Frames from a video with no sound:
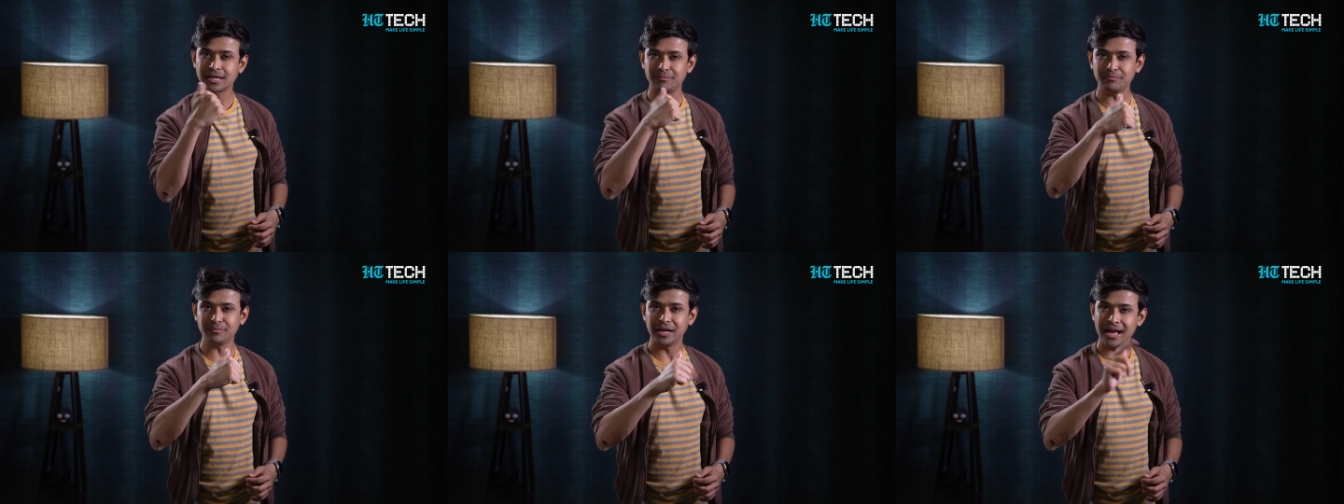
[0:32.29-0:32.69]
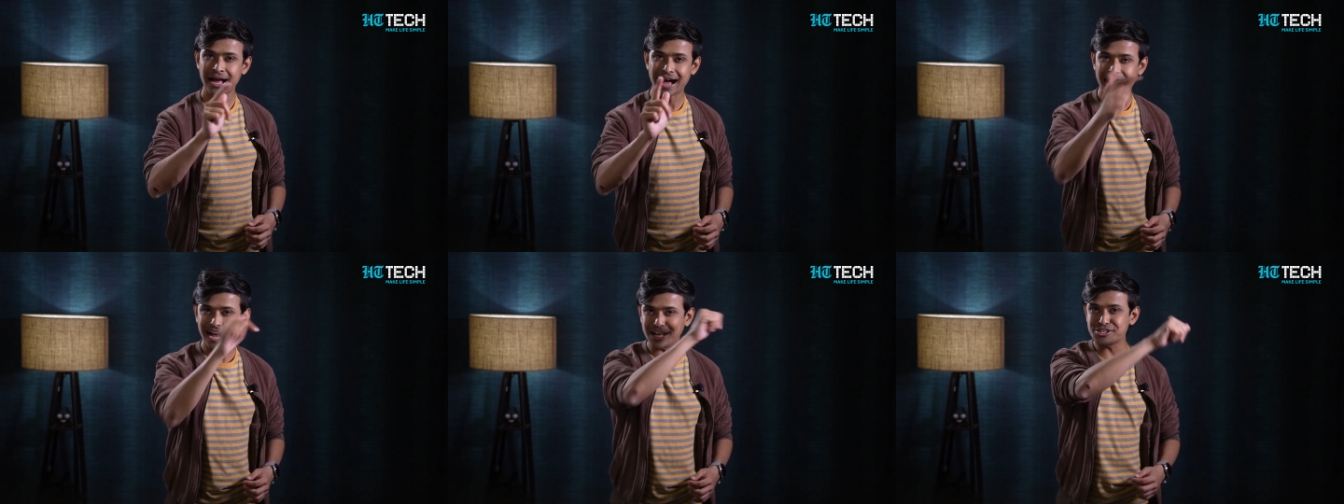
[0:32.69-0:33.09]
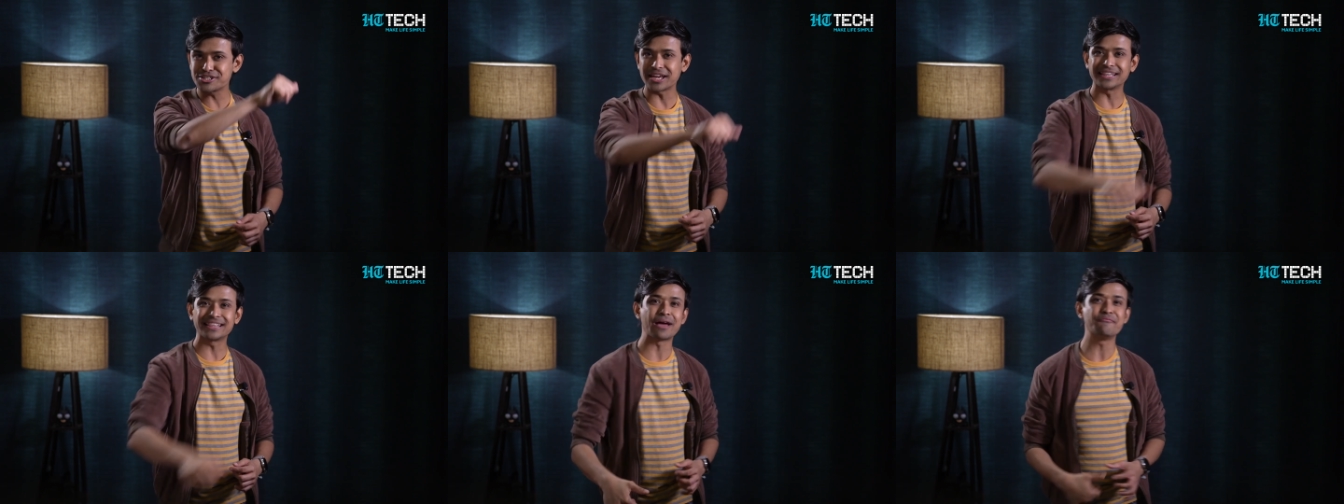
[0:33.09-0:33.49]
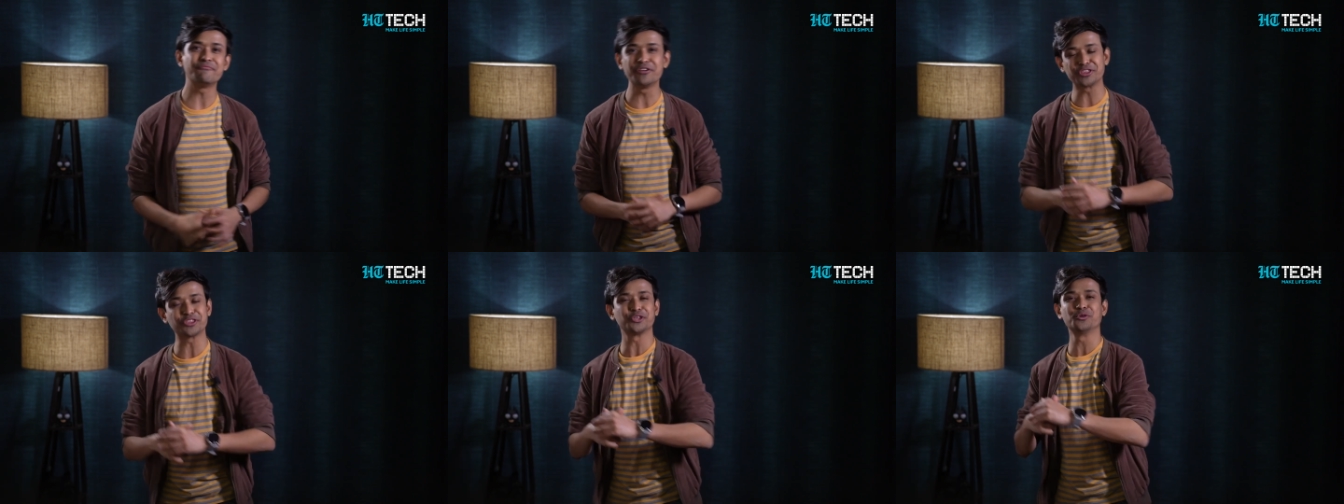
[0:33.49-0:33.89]
Come, I'll share them
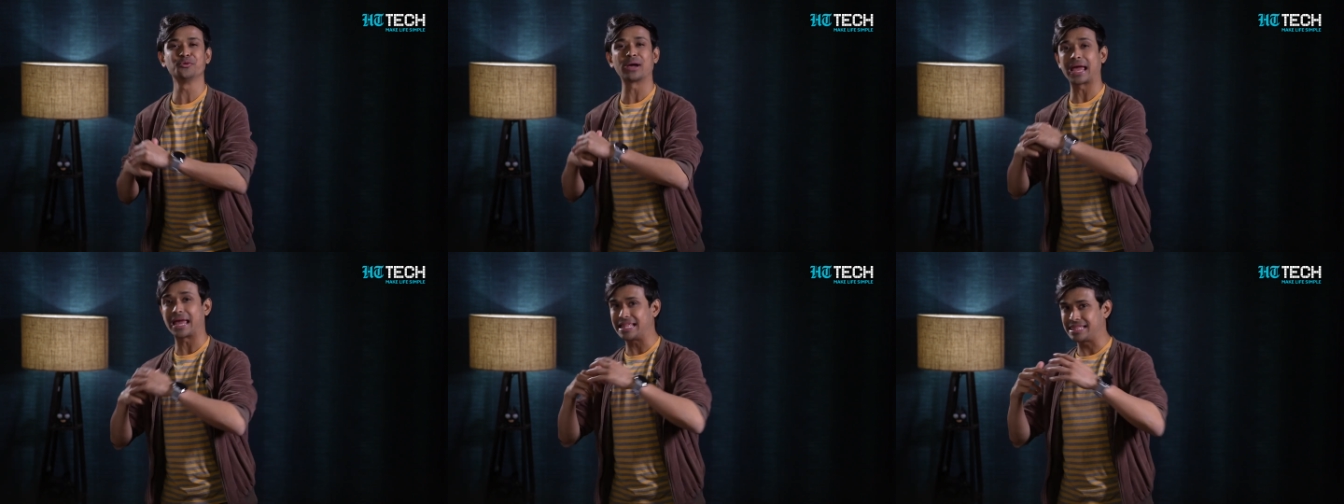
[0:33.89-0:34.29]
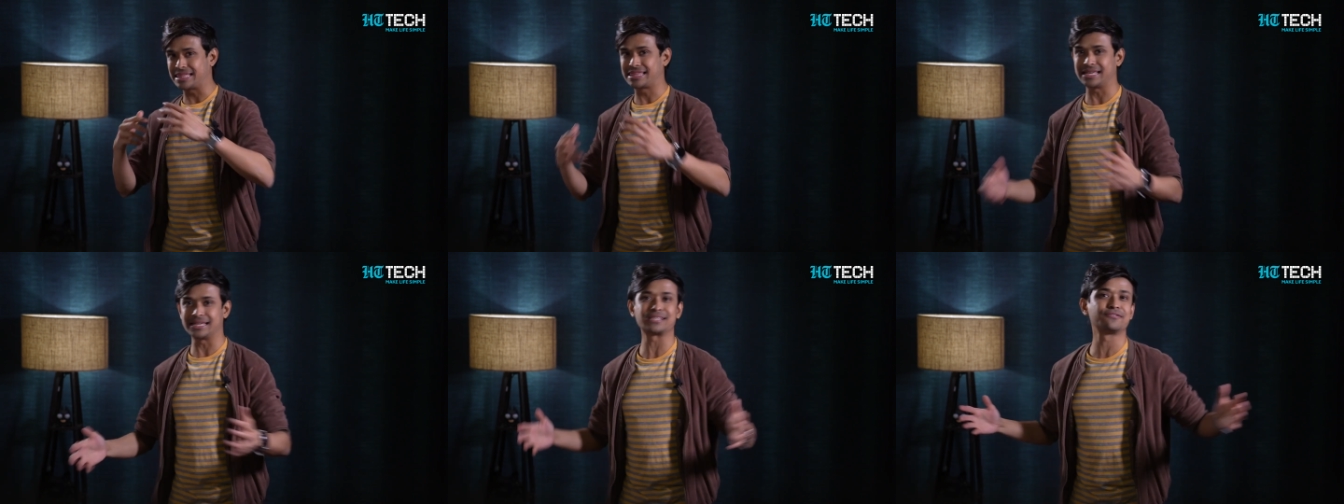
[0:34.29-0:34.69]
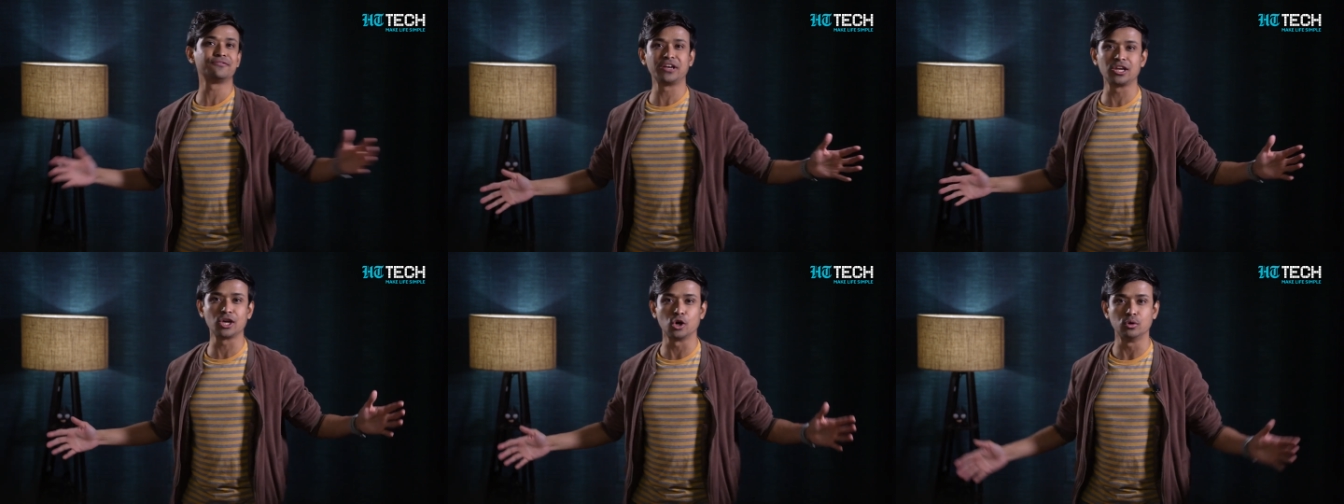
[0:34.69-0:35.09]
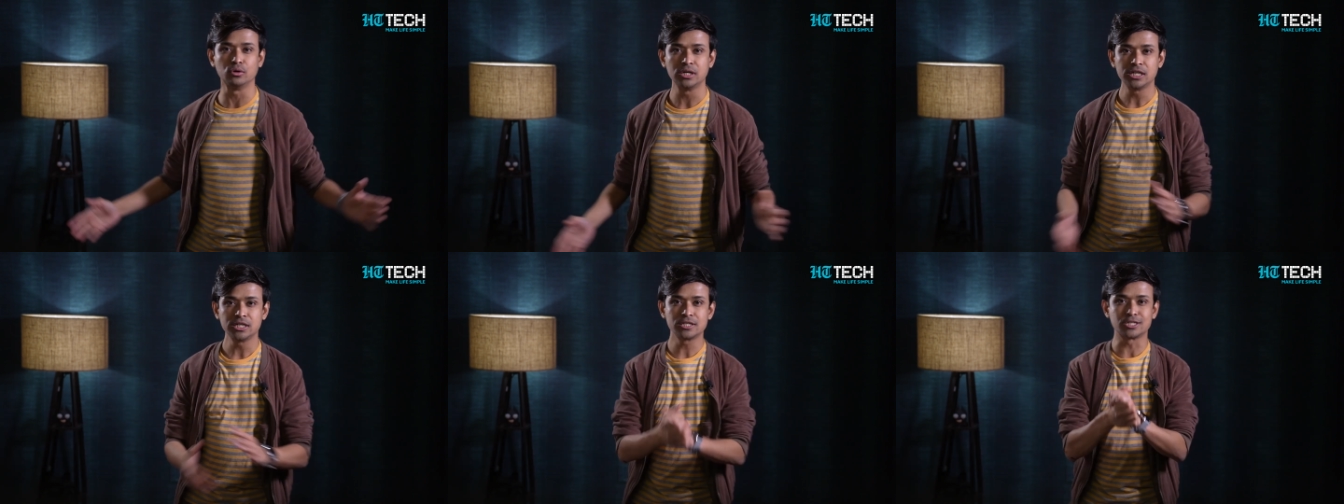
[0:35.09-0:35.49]
with you in this
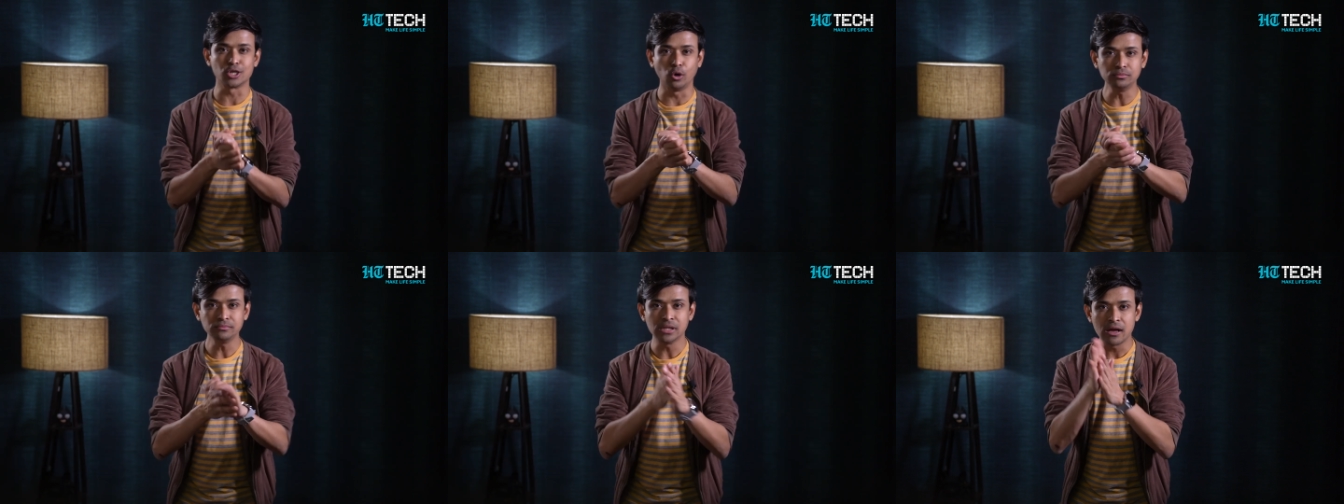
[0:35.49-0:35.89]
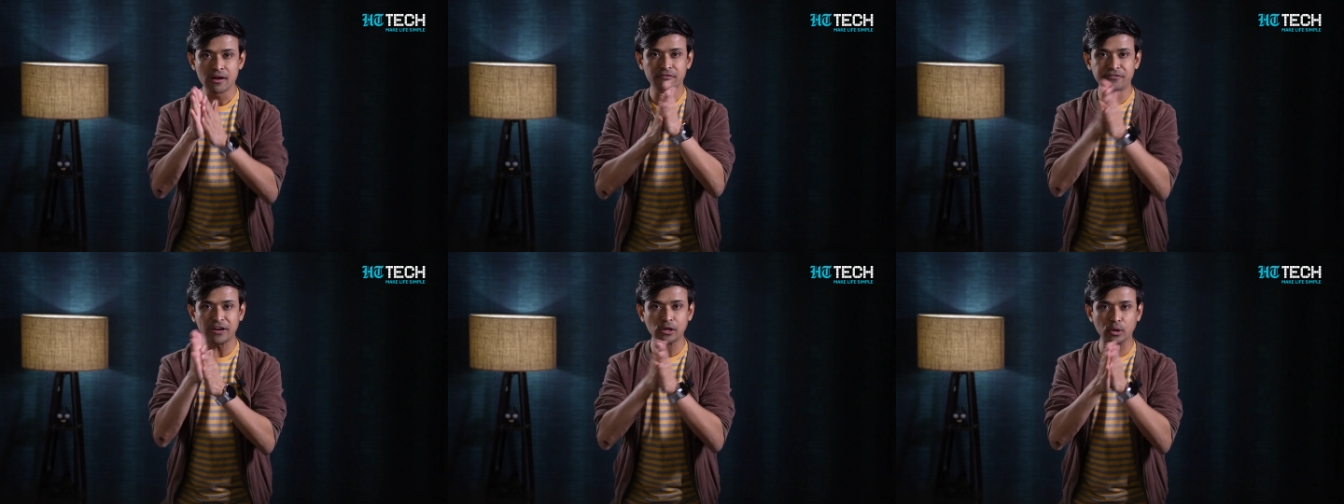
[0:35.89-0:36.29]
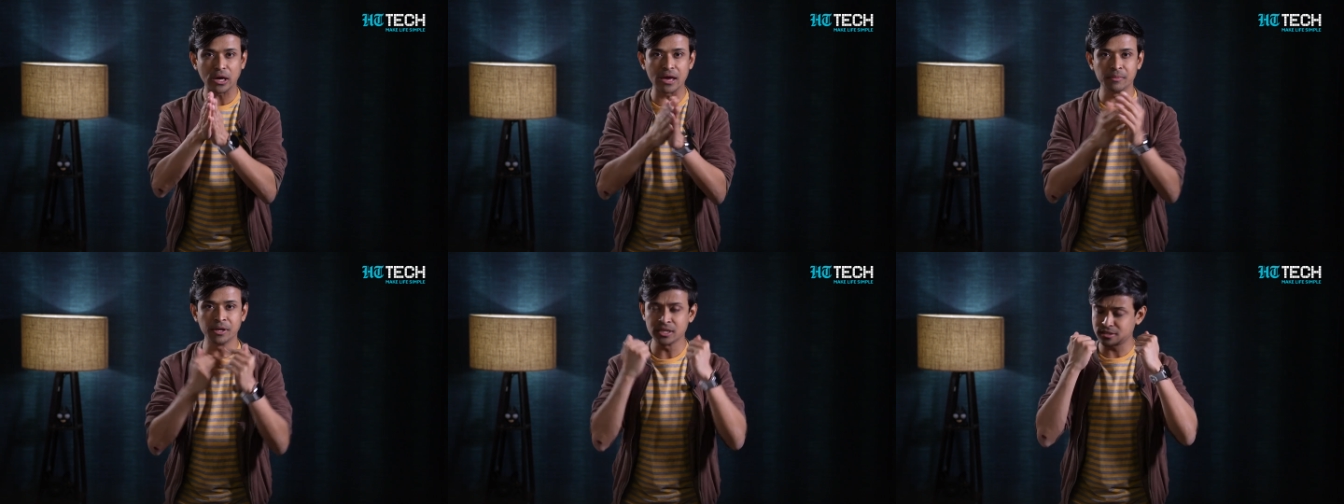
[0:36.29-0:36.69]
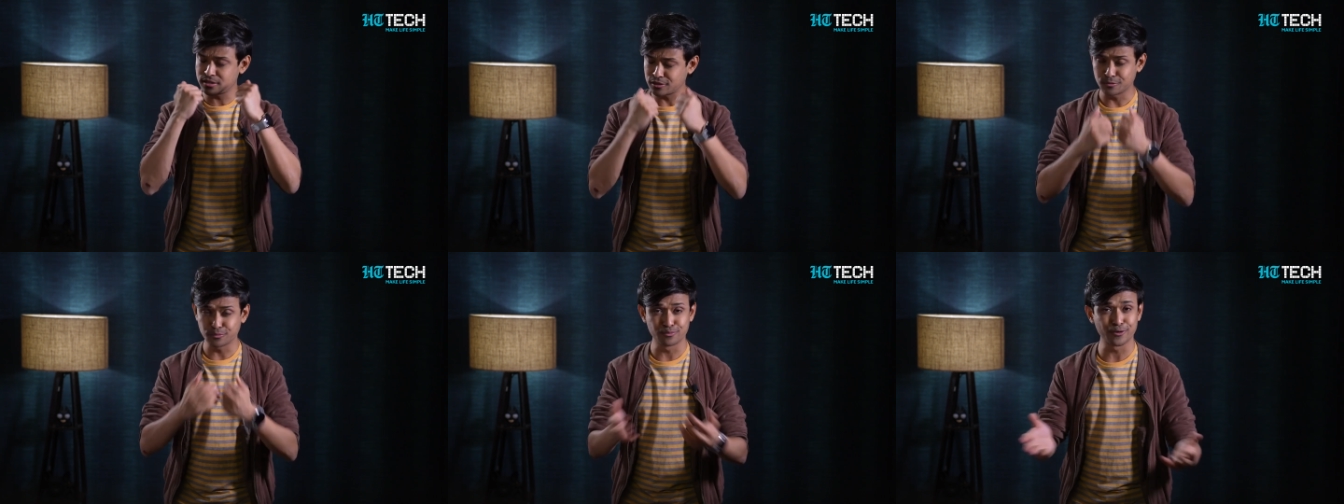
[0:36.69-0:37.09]
video. So, fellow gamers,
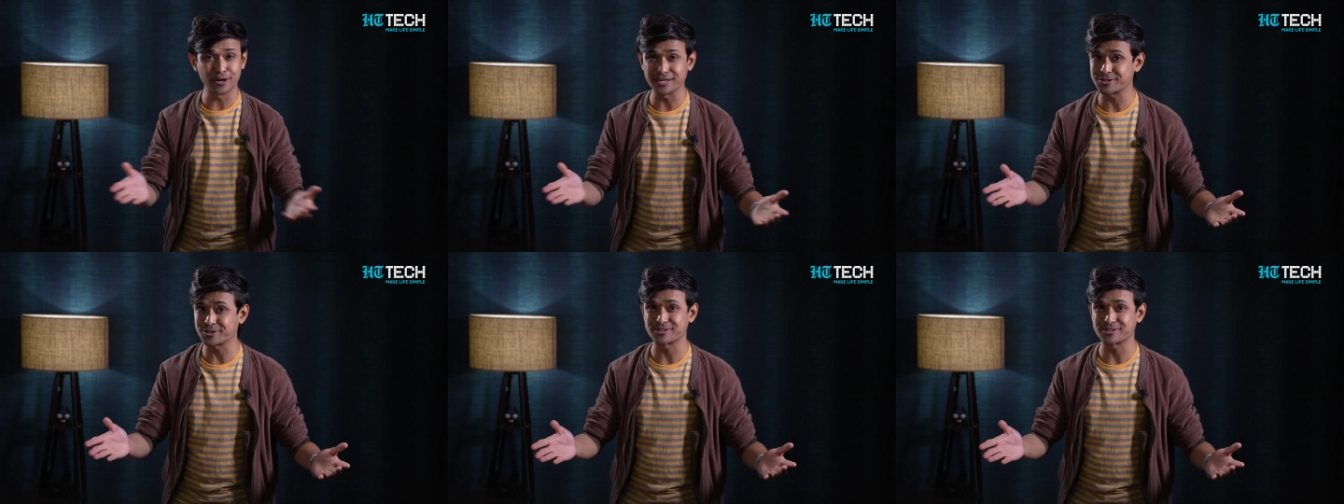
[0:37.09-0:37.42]
brace